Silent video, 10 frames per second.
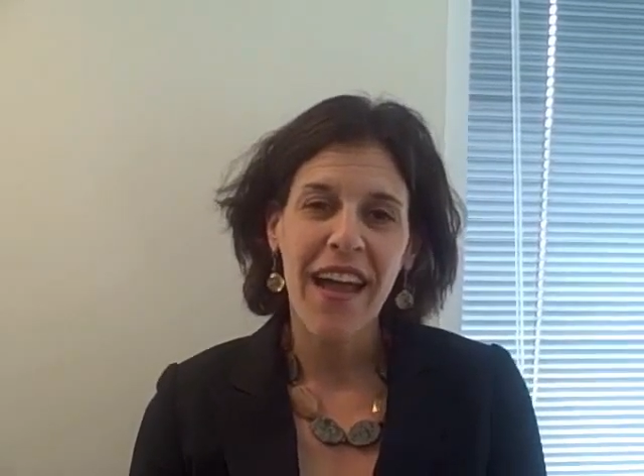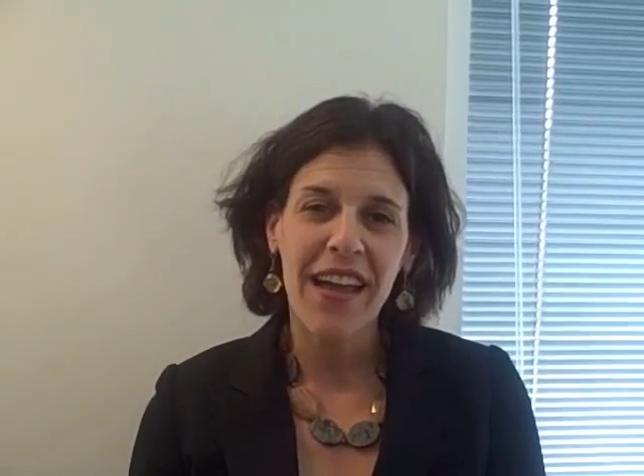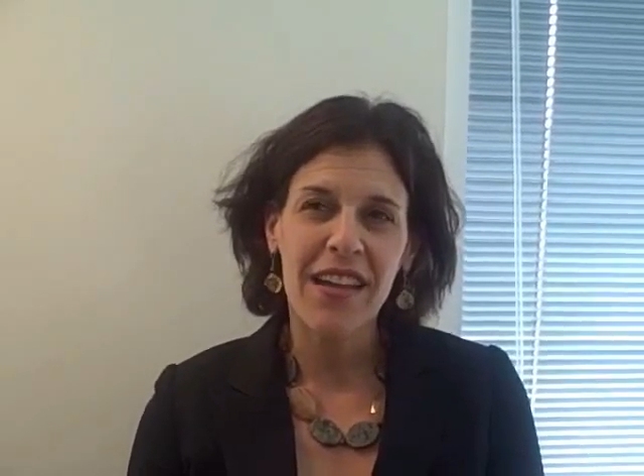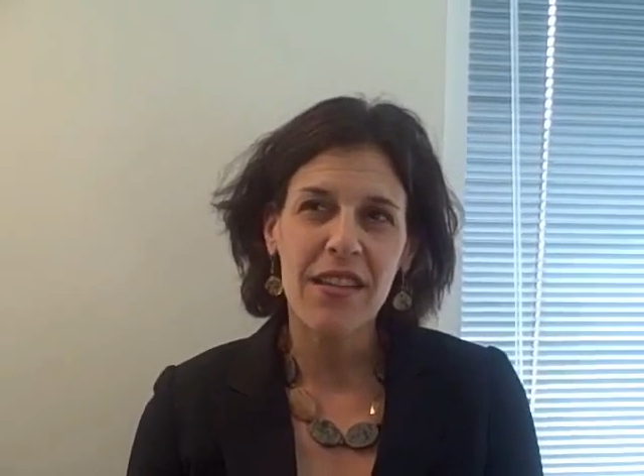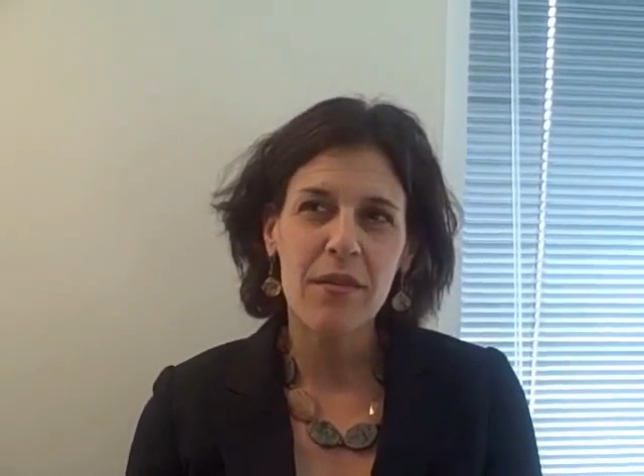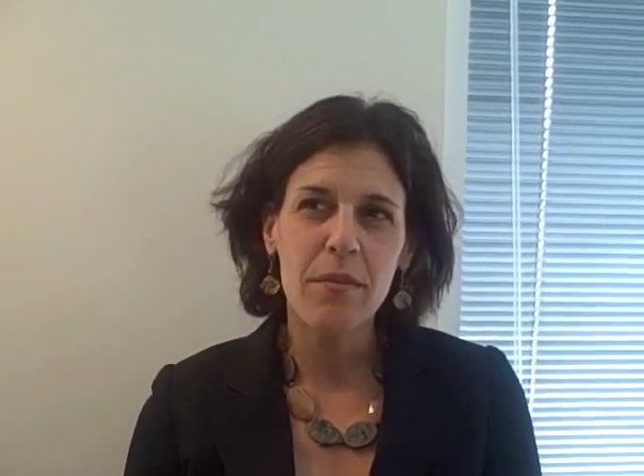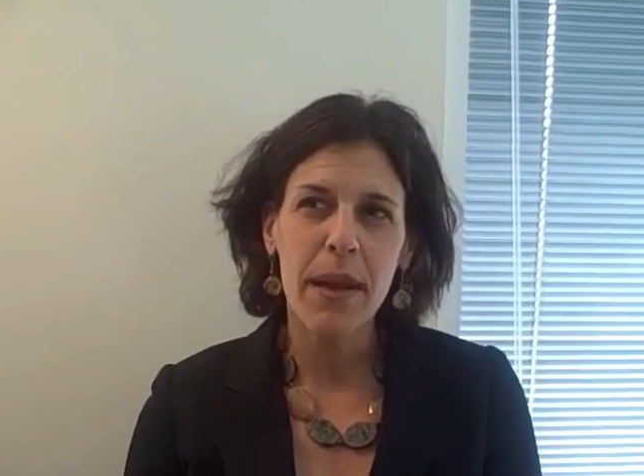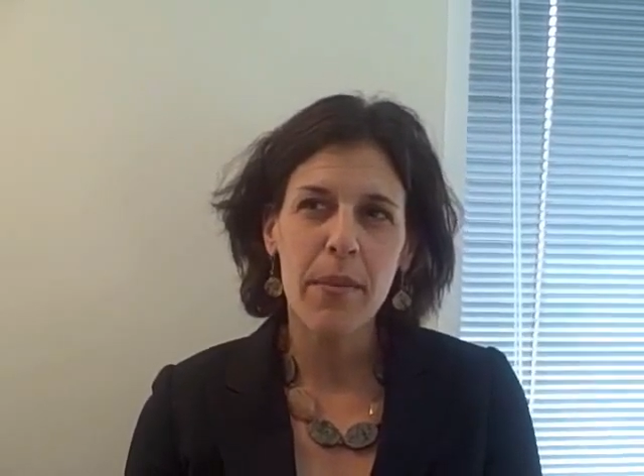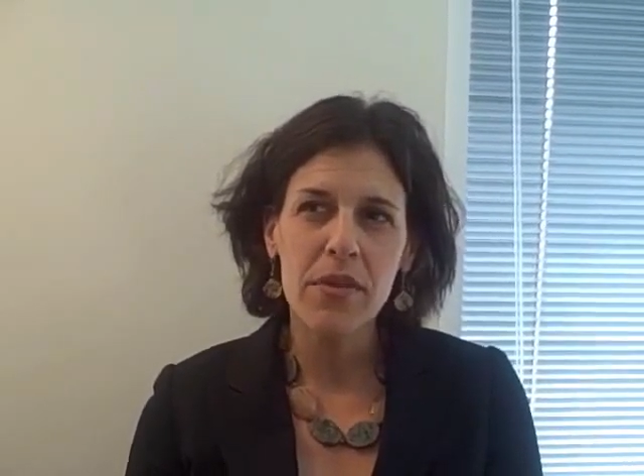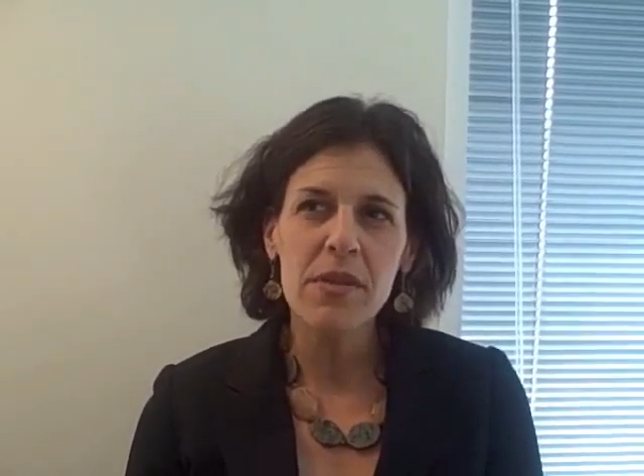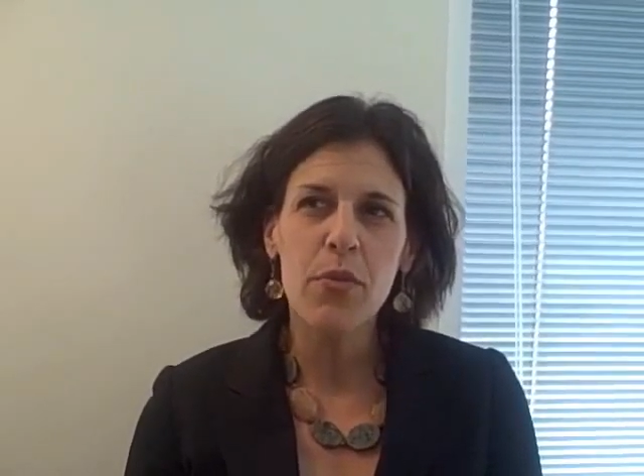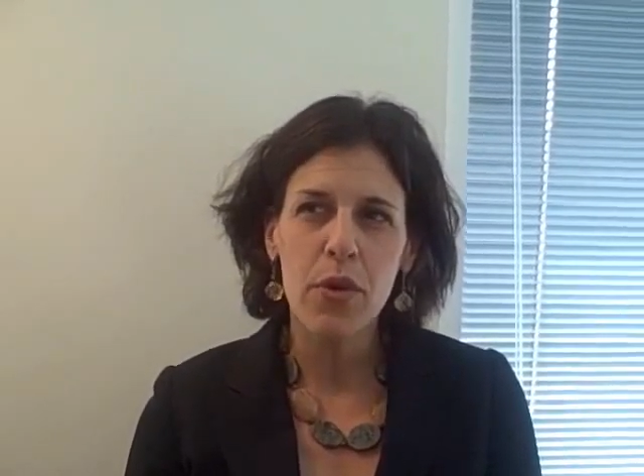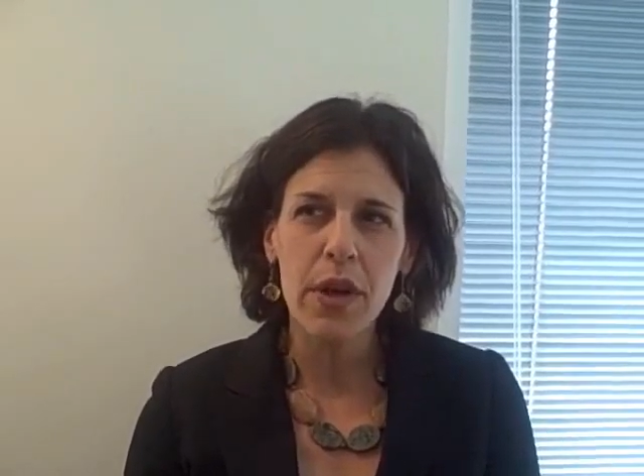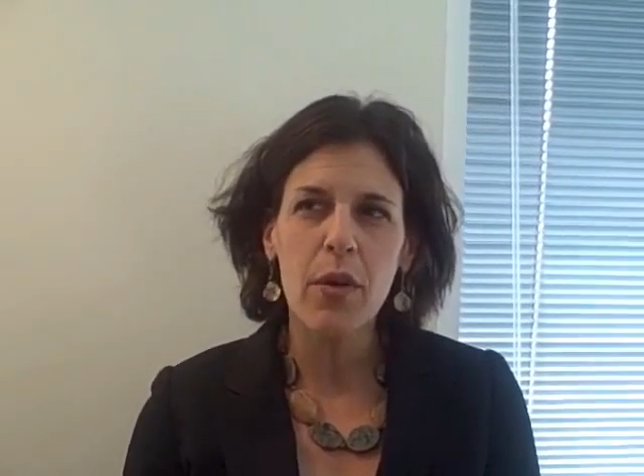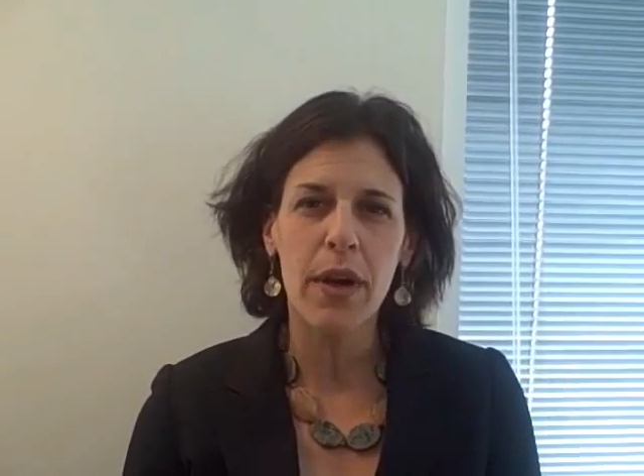And my most
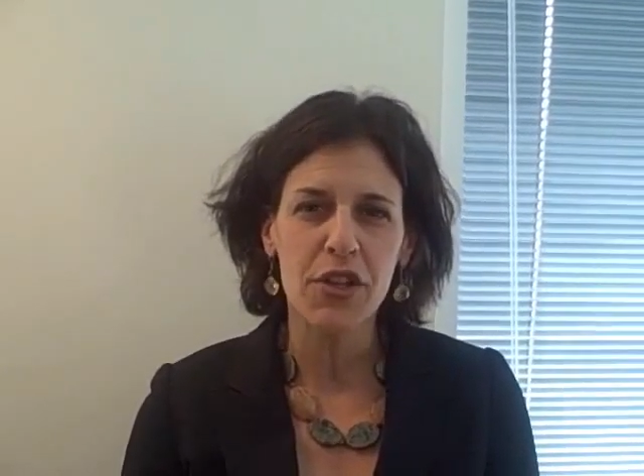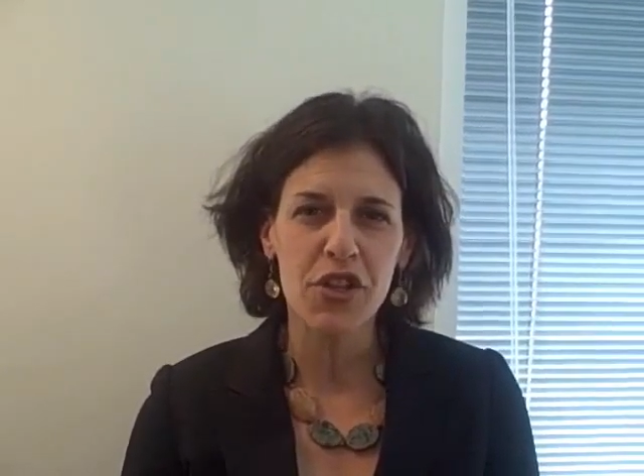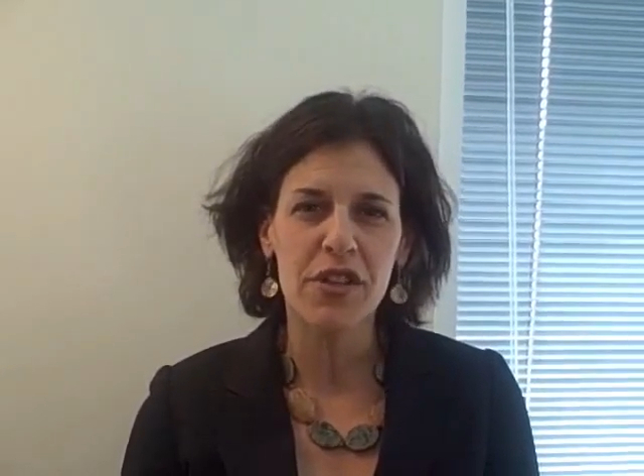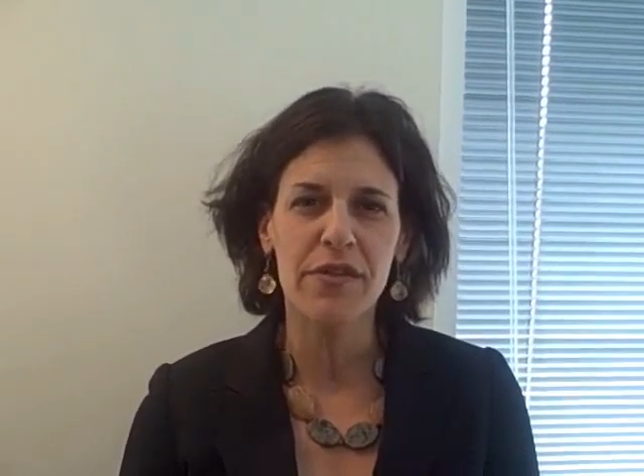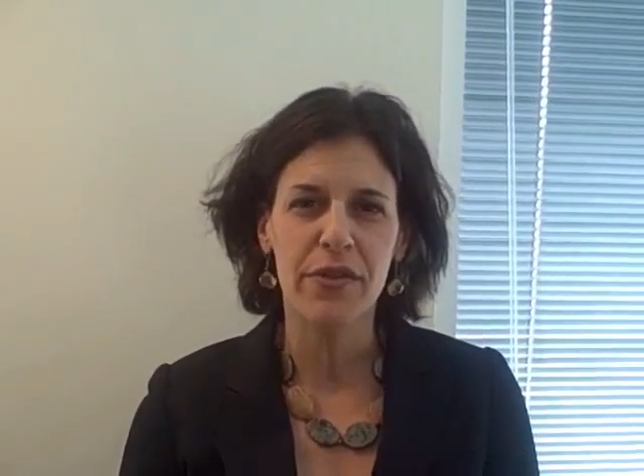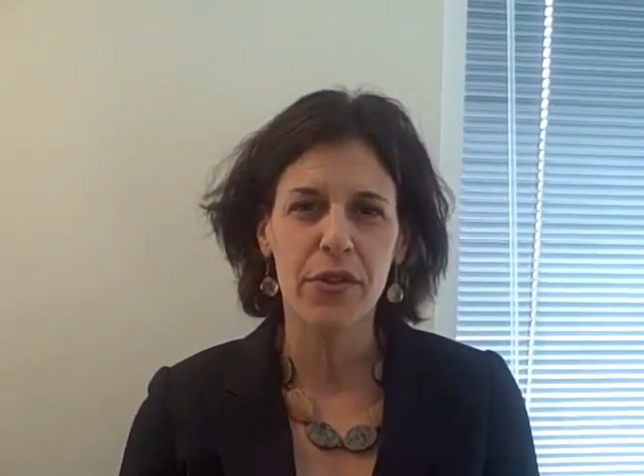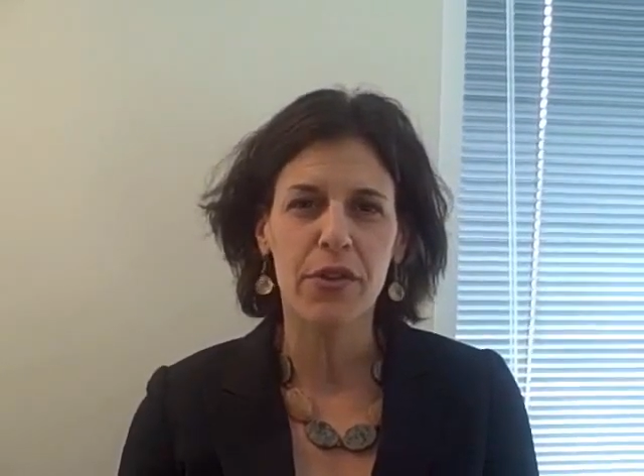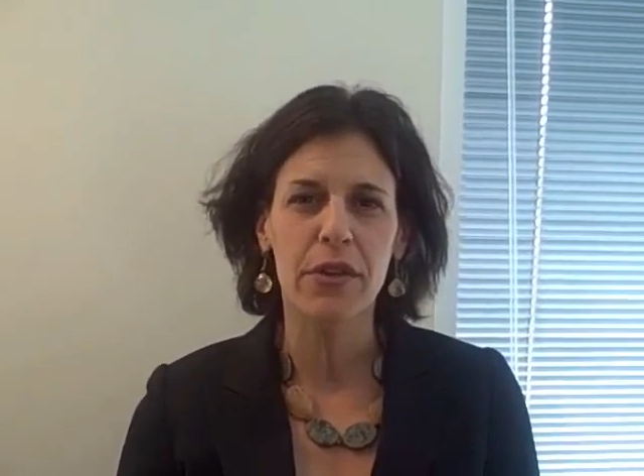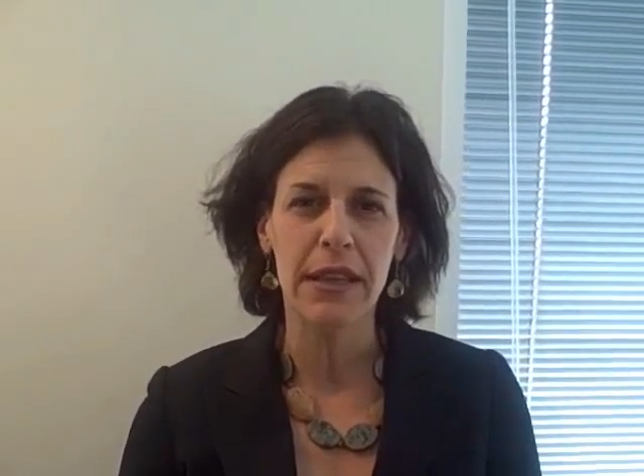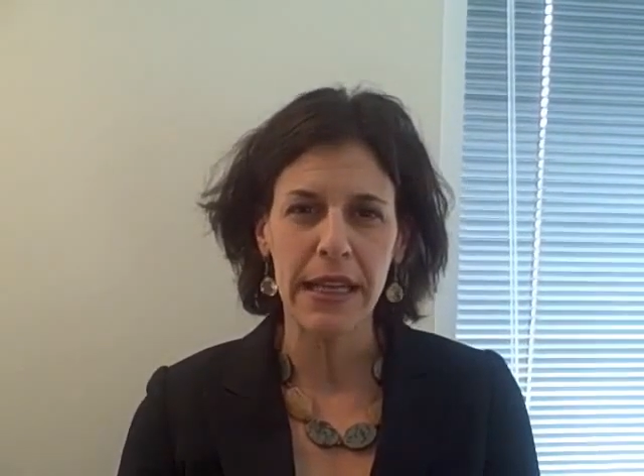important questions for